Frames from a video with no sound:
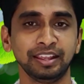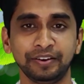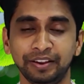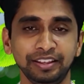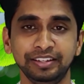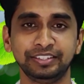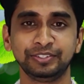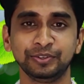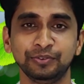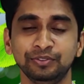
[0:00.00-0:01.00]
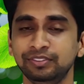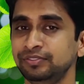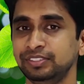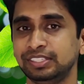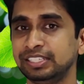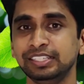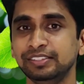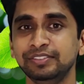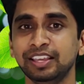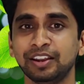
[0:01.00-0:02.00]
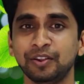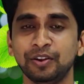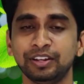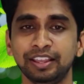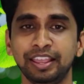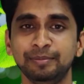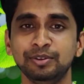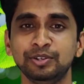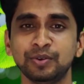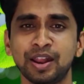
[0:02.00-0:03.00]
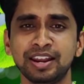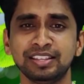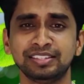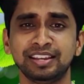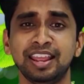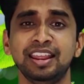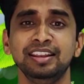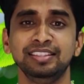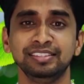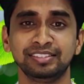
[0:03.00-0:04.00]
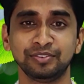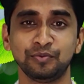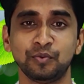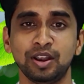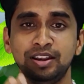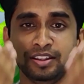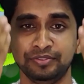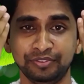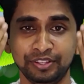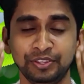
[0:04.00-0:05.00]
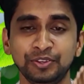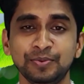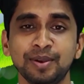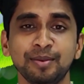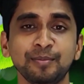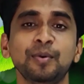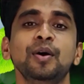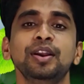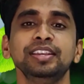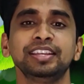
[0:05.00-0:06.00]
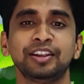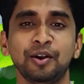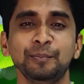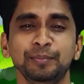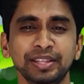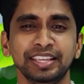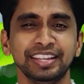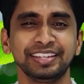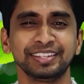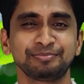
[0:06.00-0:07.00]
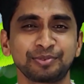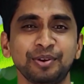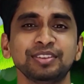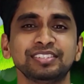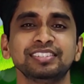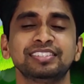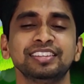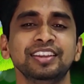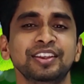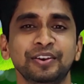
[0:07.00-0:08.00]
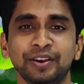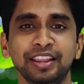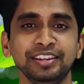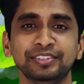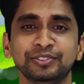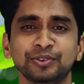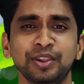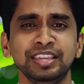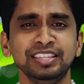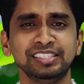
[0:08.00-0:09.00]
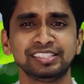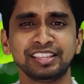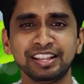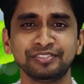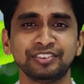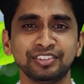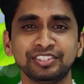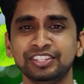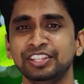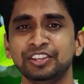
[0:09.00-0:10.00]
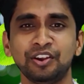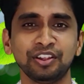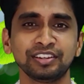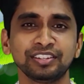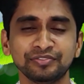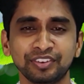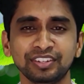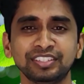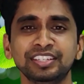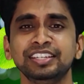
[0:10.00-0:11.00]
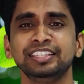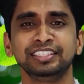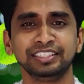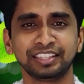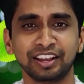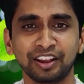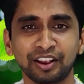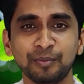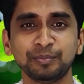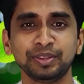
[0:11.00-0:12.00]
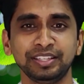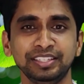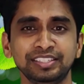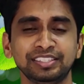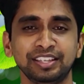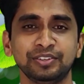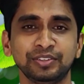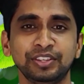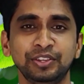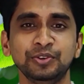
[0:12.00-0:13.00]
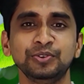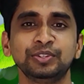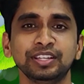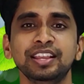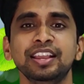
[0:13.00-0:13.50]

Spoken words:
right? So still we are not able to understand this wonderful human body complicated process, right? So each cell functioning, organ functioning, the complete circuit,